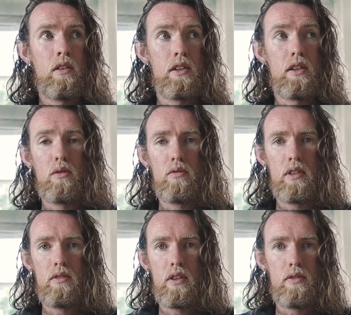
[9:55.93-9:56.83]
You know,
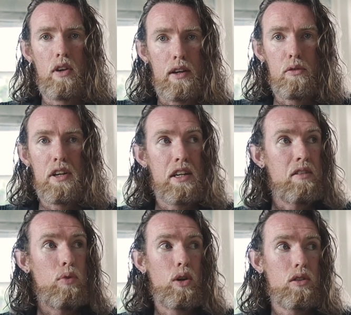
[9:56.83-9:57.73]
if you like
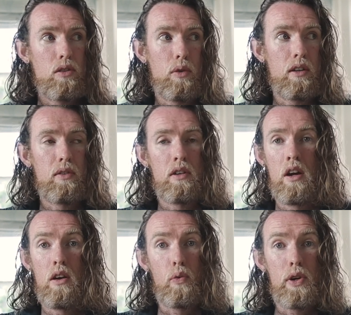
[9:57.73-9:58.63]
reading books or whatever,
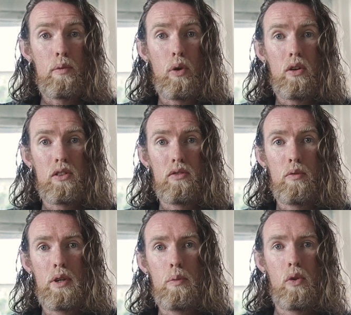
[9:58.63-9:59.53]
read books
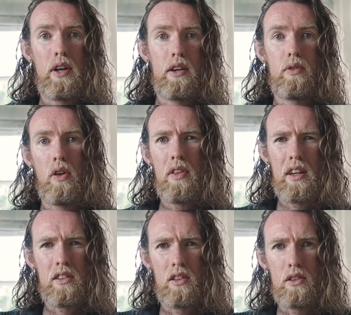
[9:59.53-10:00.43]
from people that have done
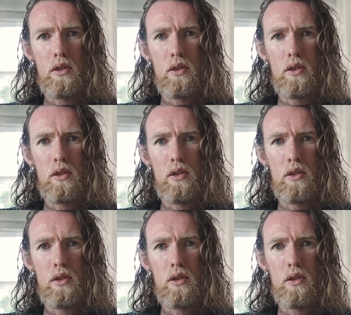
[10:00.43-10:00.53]
things that